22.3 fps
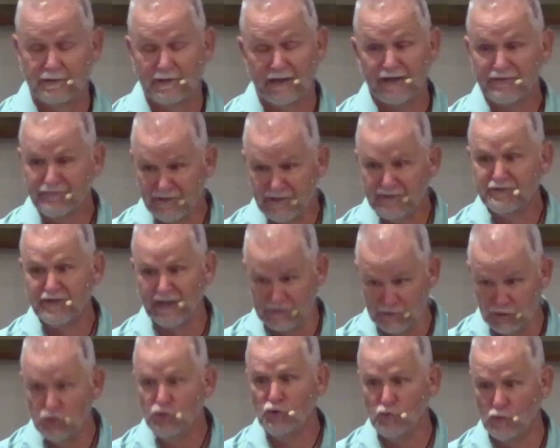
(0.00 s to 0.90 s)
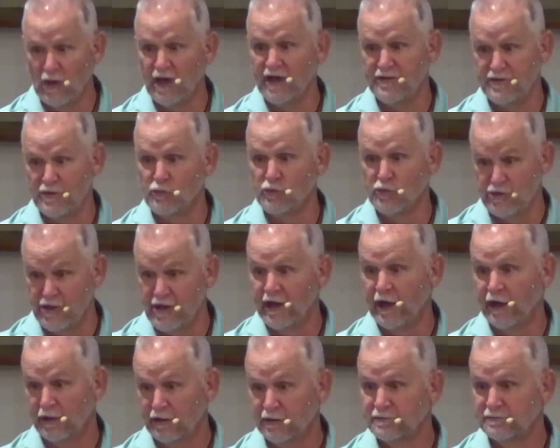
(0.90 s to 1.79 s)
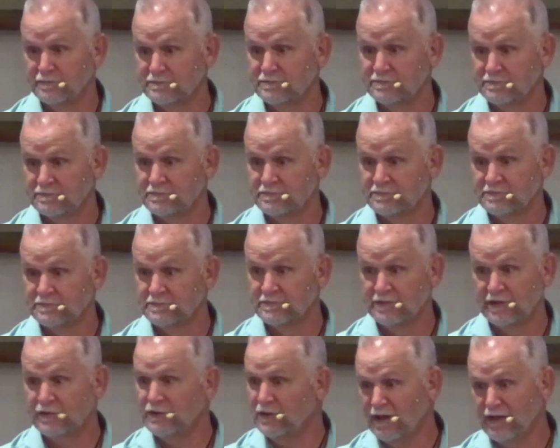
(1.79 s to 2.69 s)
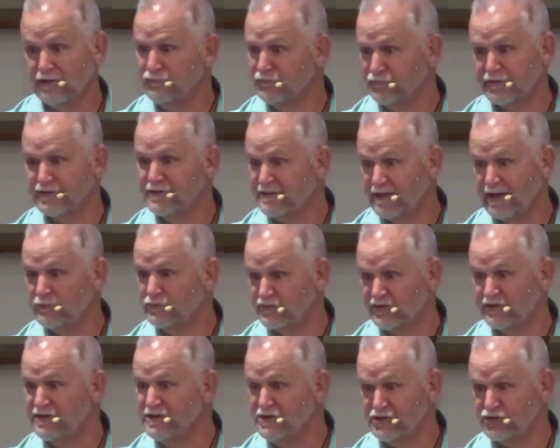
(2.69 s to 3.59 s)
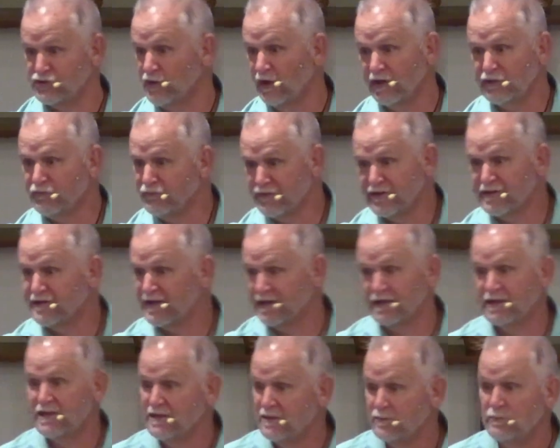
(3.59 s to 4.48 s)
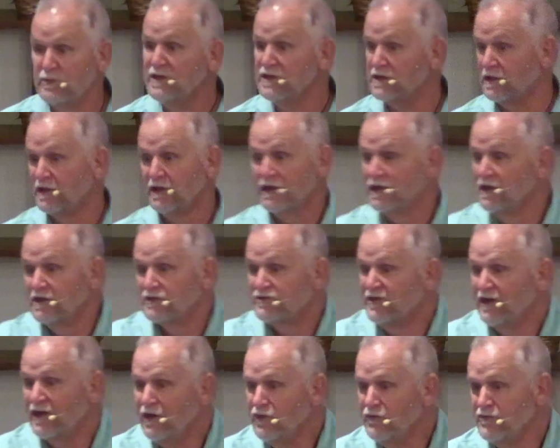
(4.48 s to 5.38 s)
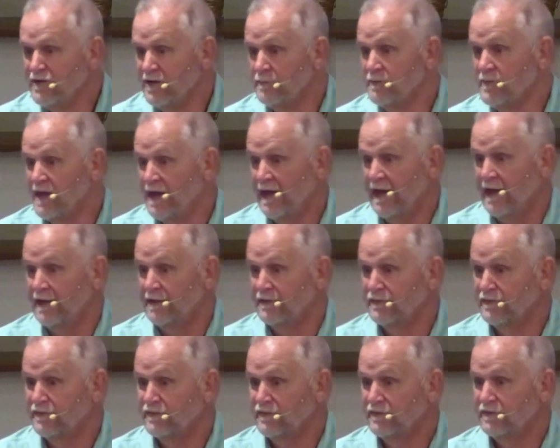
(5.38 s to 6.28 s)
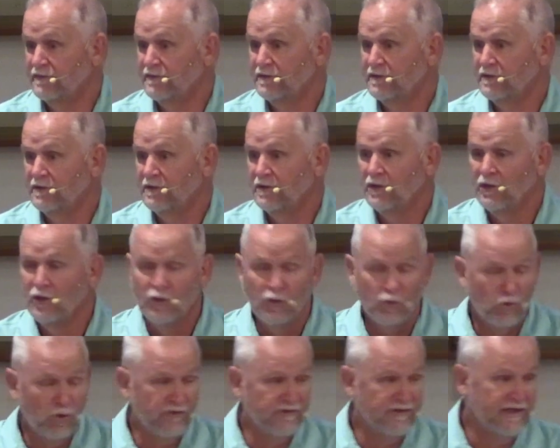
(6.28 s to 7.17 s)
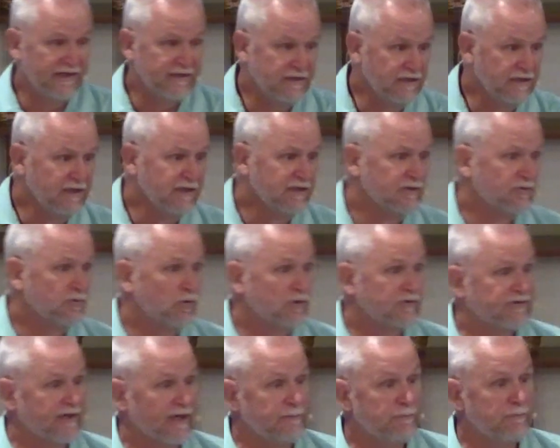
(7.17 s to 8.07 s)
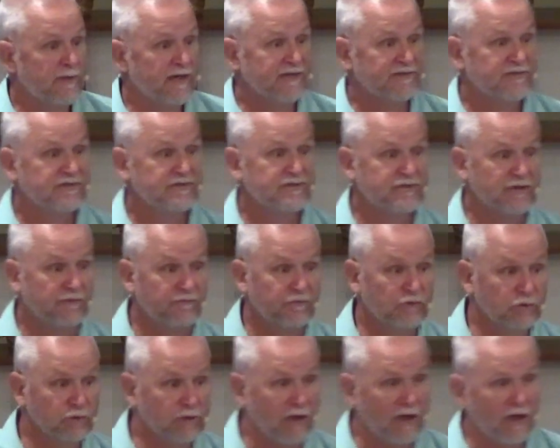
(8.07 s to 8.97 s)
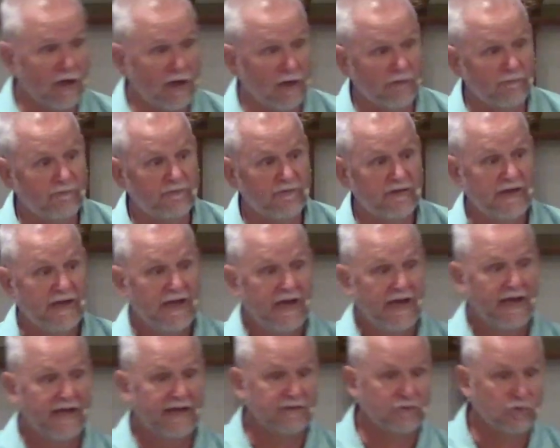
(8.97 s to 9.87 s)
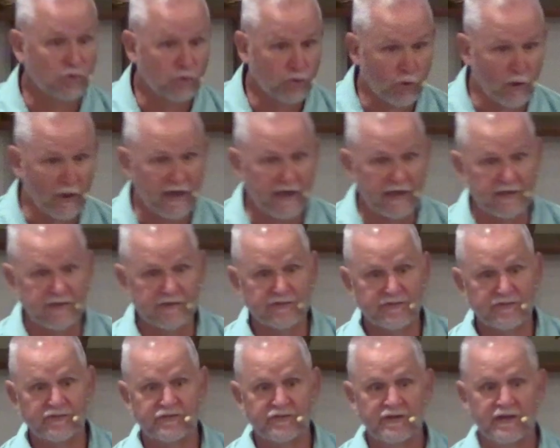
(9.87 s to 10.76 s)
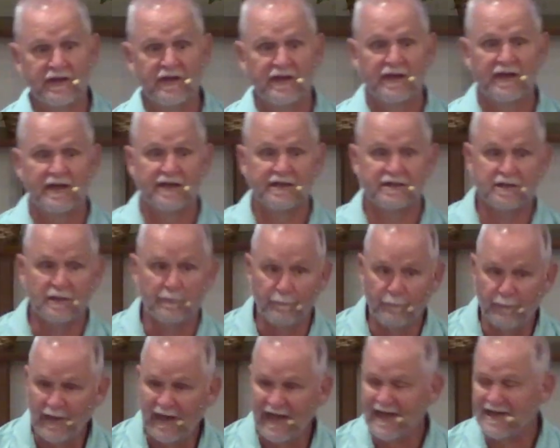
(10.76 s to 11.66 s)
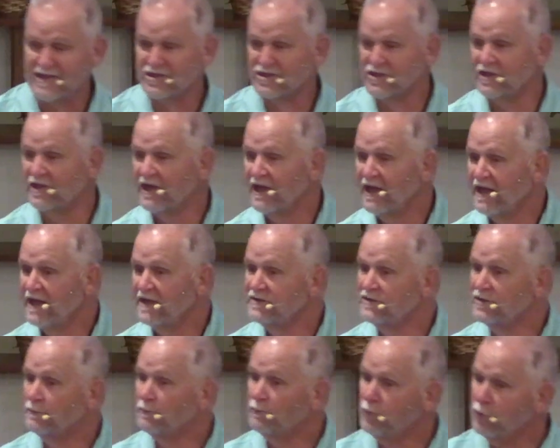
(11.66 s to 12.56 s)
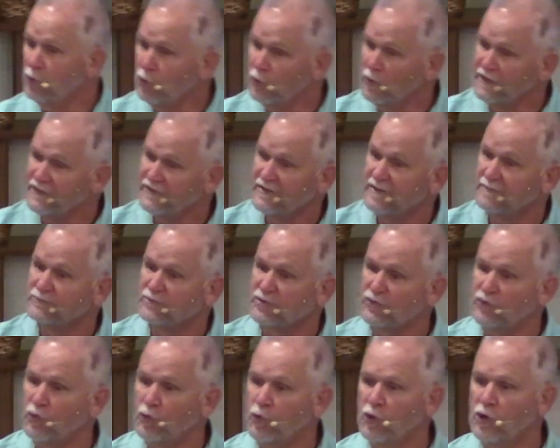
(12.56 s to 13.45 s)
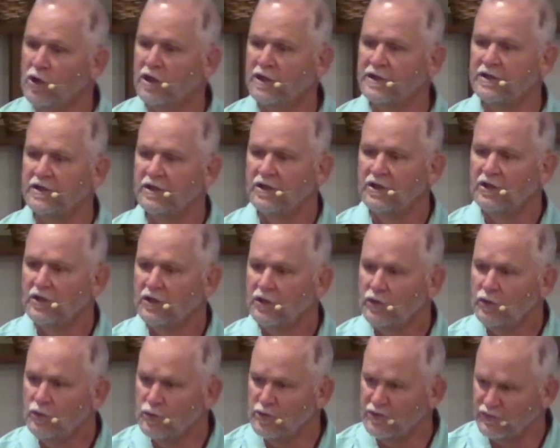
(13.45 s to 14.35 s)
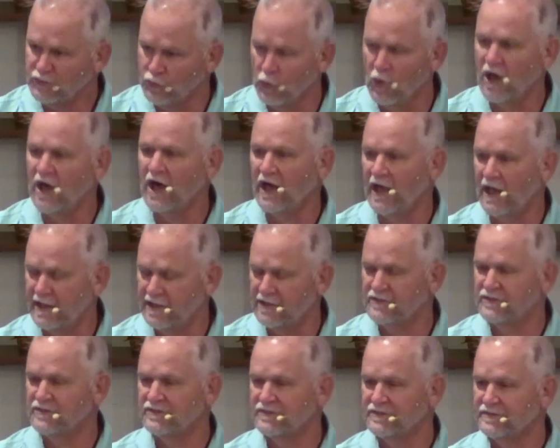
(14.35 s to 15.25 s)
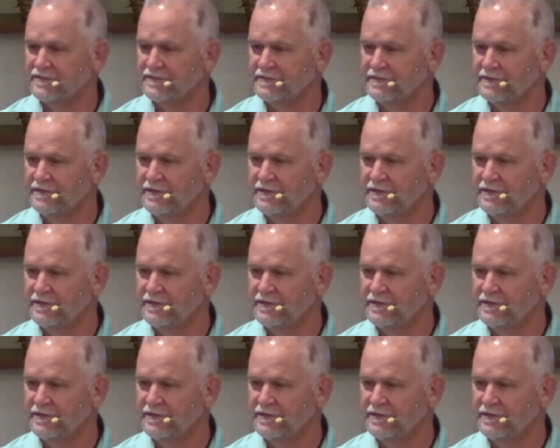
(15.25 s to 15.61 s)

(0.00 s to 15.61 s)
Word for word: I think they knew why they were there. I don't, I don't think that was an issue. I don't think they needed me to tell them that. What they needed was a message of love and grace and compassion and to point them to the one who is wise,